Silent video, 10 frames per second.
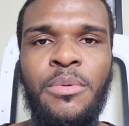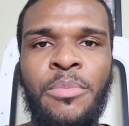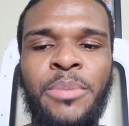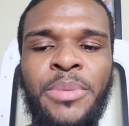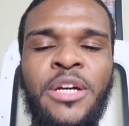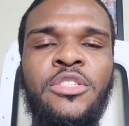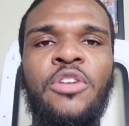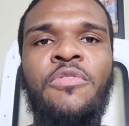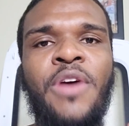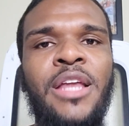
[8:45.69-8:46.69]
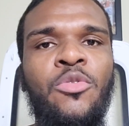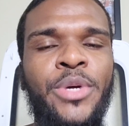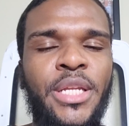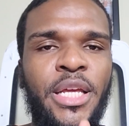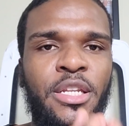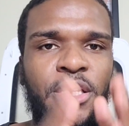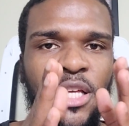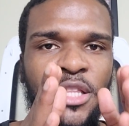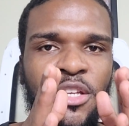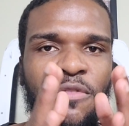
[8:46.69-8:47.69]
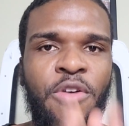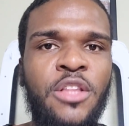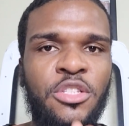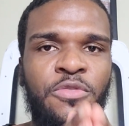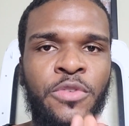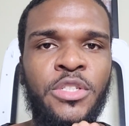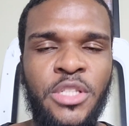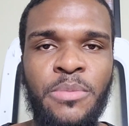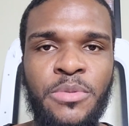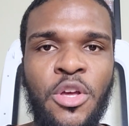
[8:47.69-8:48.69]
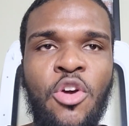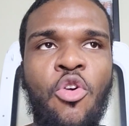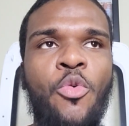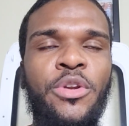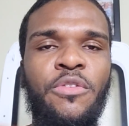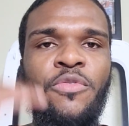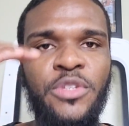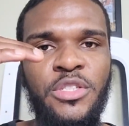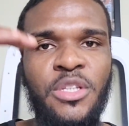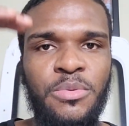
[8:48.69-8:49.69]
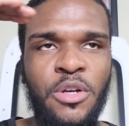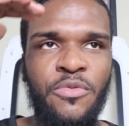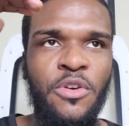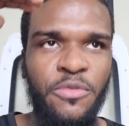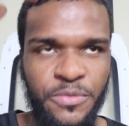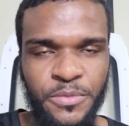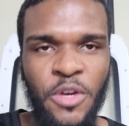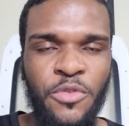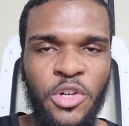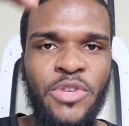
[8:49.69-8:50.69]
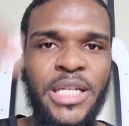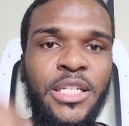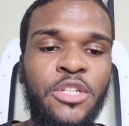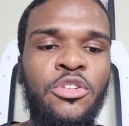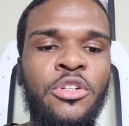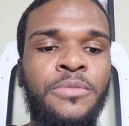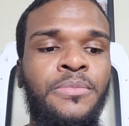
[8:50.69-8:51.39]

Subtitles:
But because you're following in your father's footsteps, or in the footsteps of a great leader,